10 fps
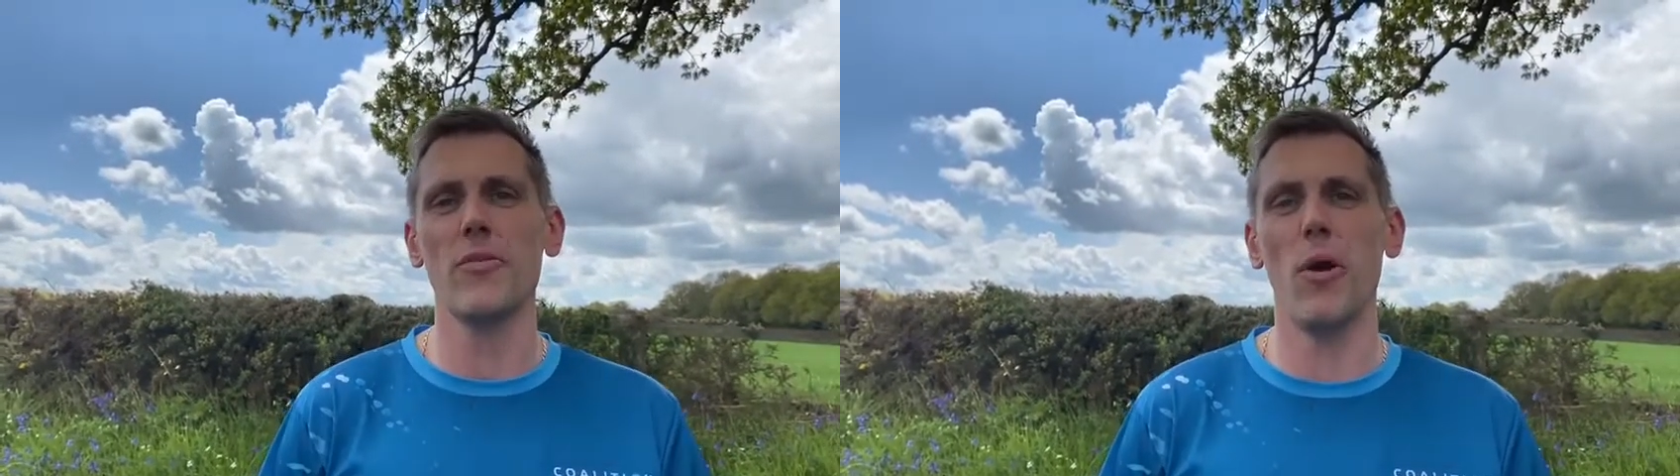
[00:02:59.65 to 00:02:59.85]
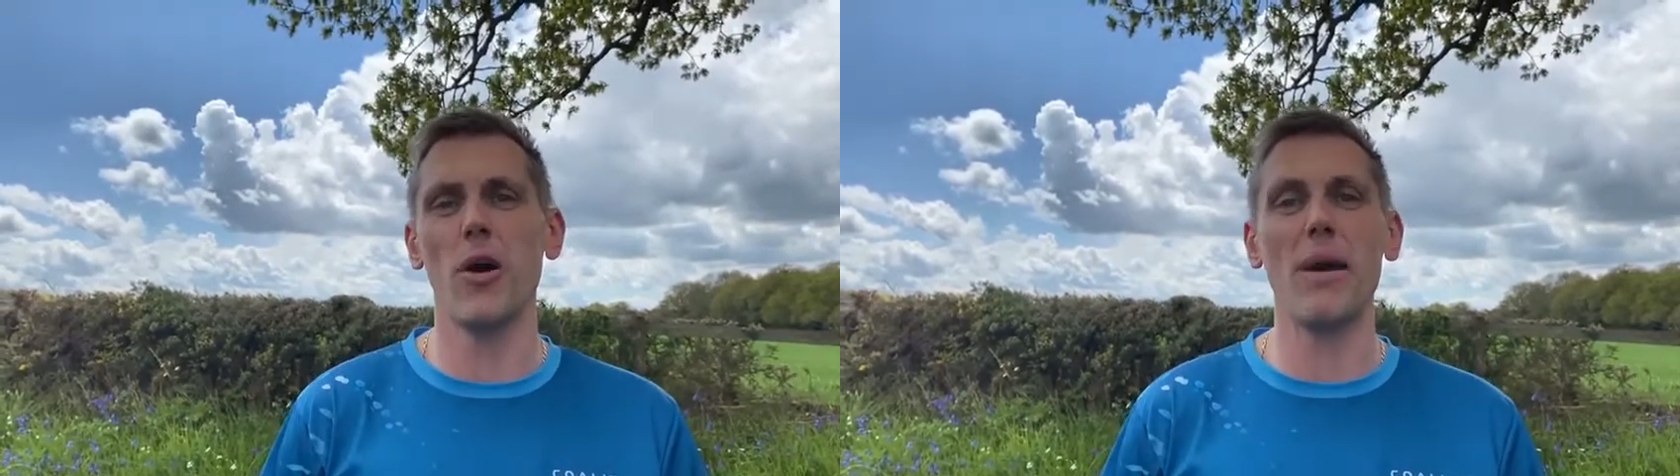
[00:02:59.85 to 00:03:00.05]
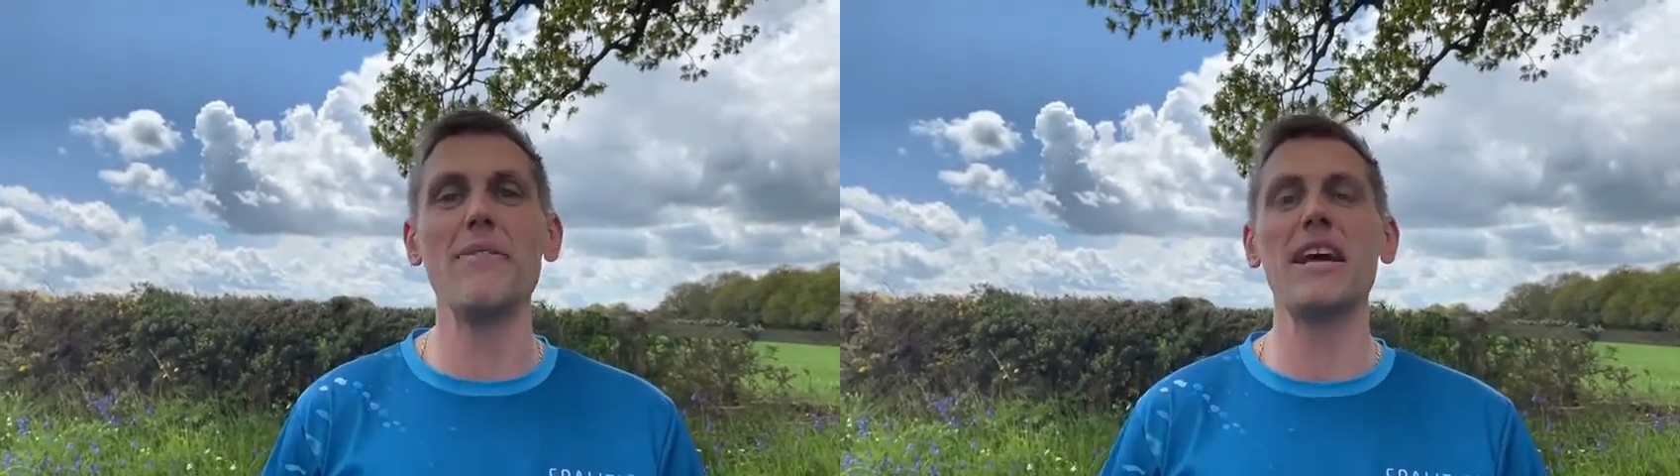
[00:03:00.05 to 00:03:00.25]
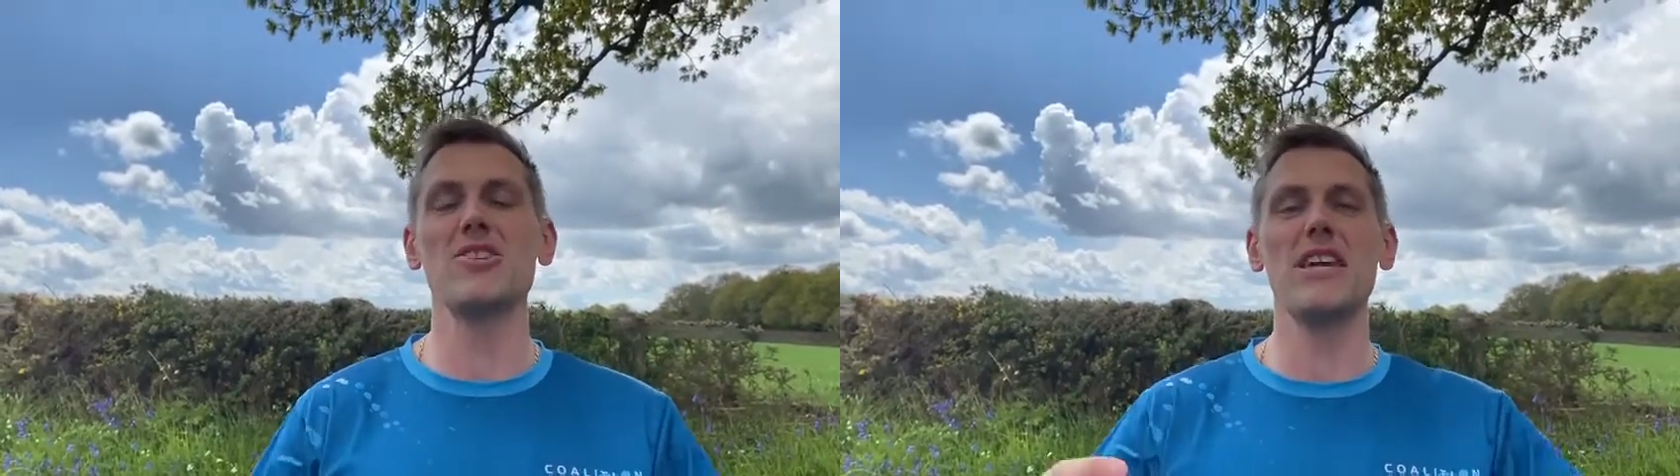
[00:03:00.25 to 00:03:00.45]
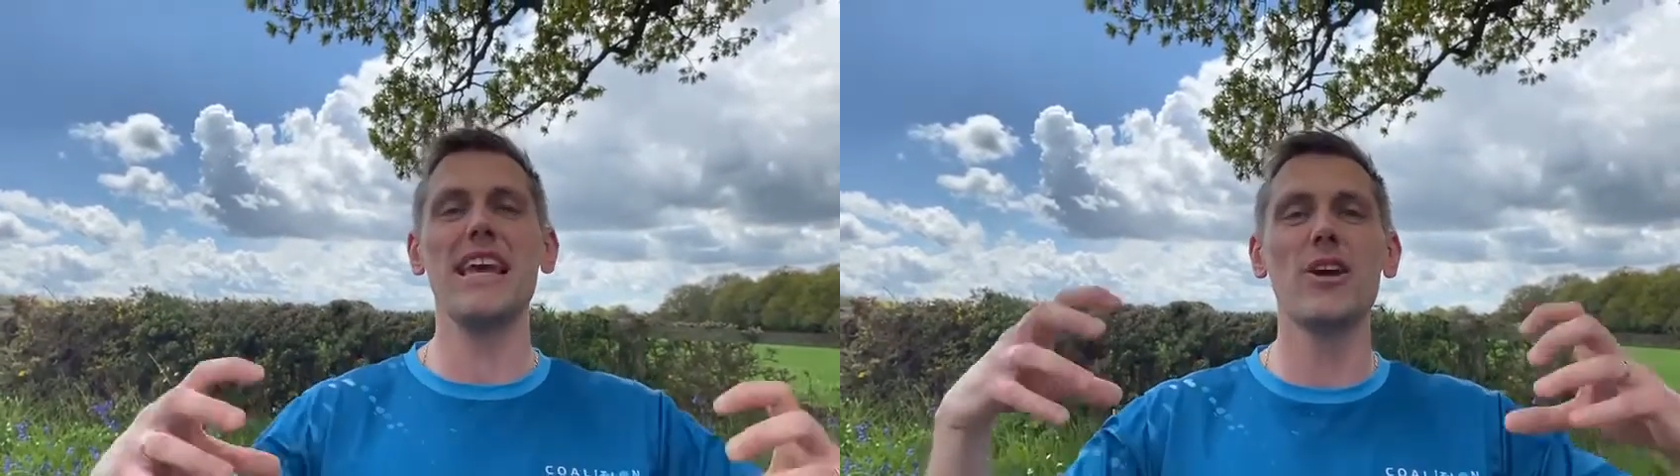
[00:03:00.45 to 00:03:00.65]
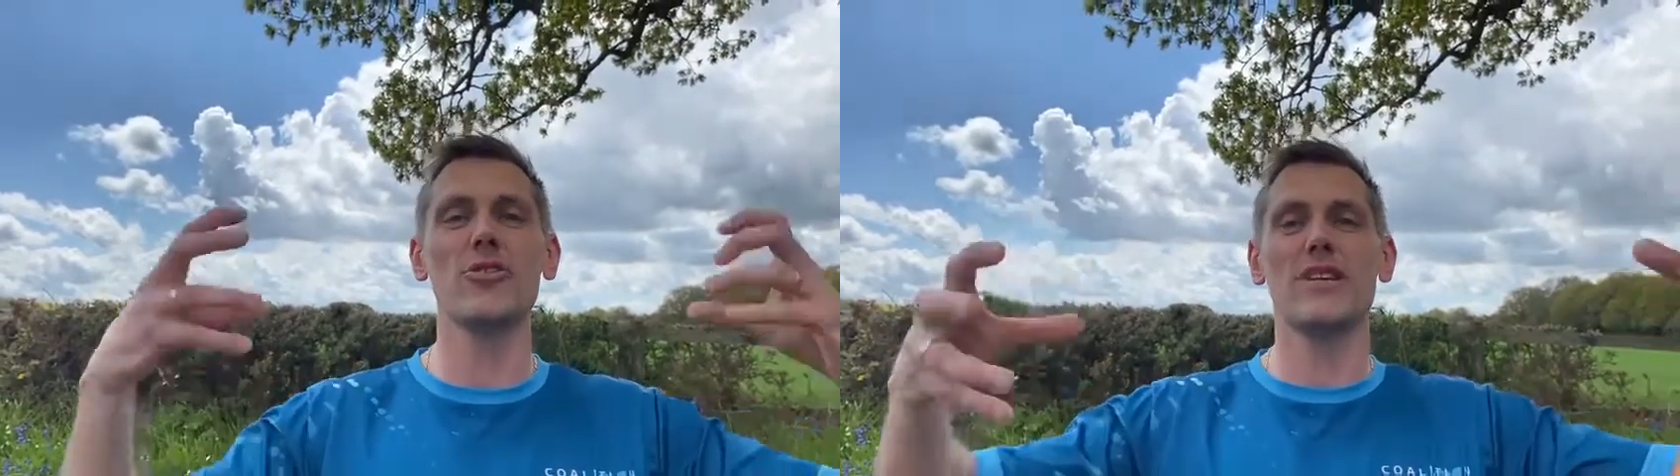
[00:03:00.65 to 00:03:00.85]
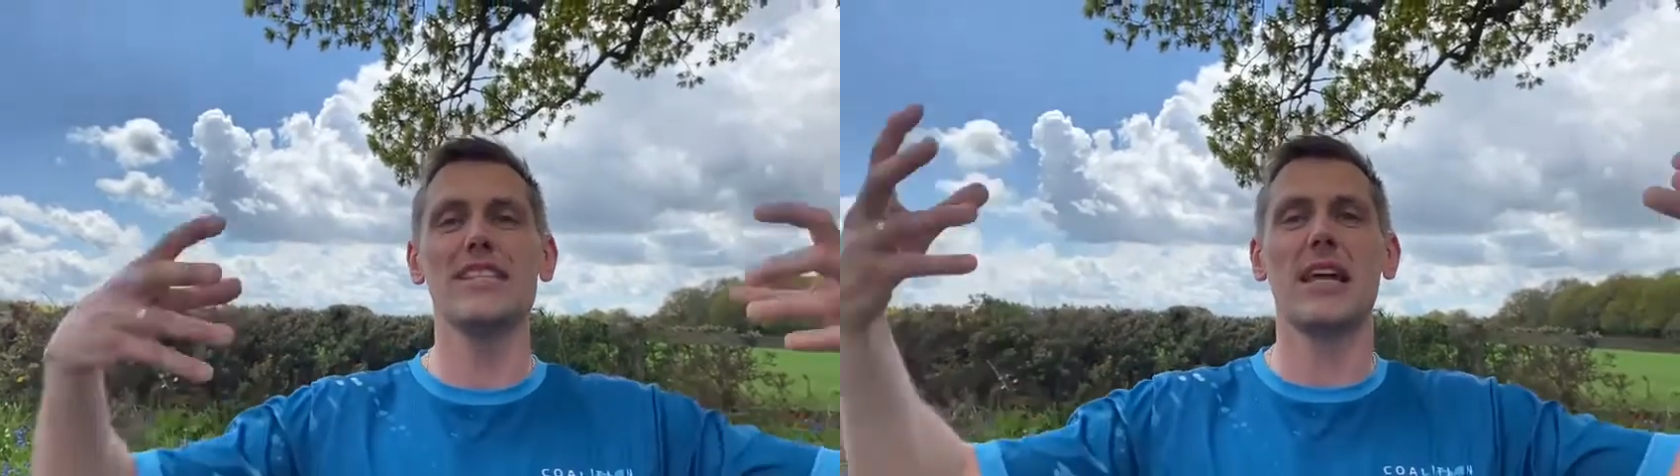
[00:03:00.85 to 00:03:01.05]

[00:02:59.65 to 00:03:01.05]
work, we haven't actually increased the